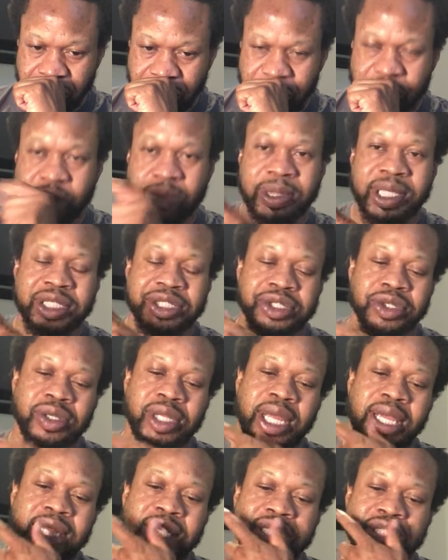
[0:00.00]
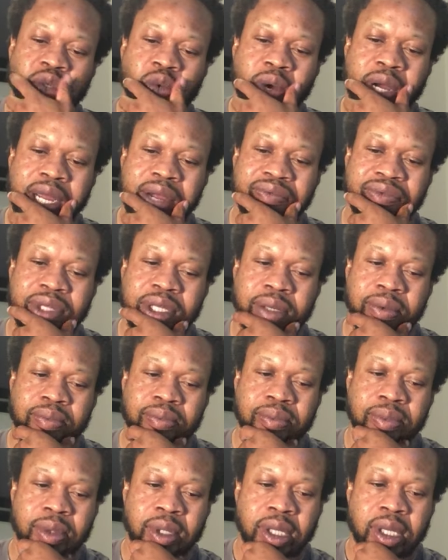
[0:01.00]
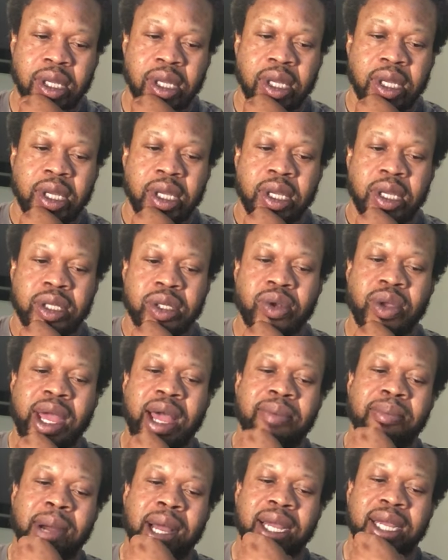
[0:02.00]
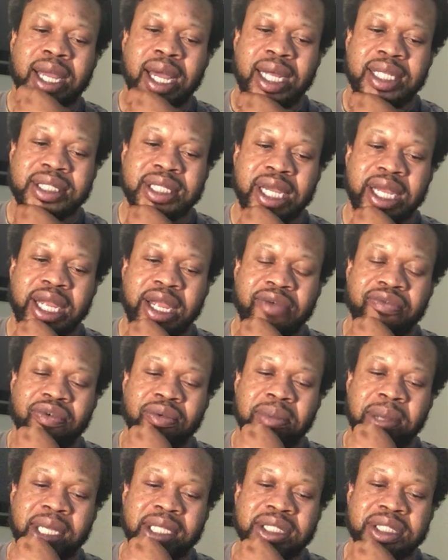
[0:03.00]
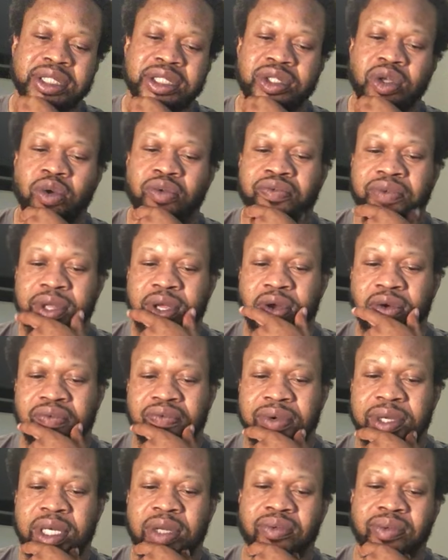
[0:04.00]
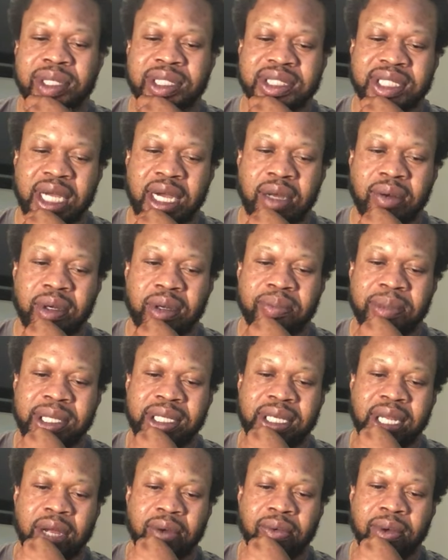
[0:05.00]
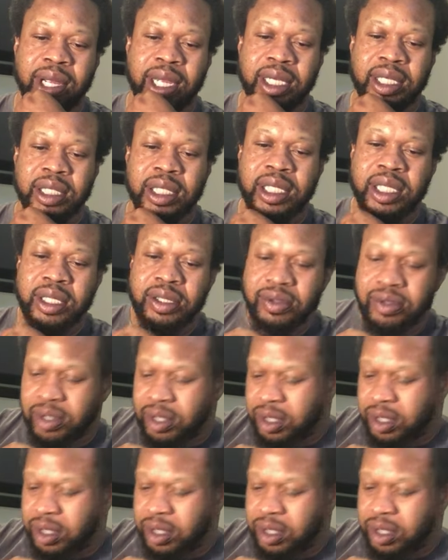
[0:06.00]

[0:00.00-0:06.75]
to be sure that he's aware of them. You have my contact information, so feel free to reach out to me directly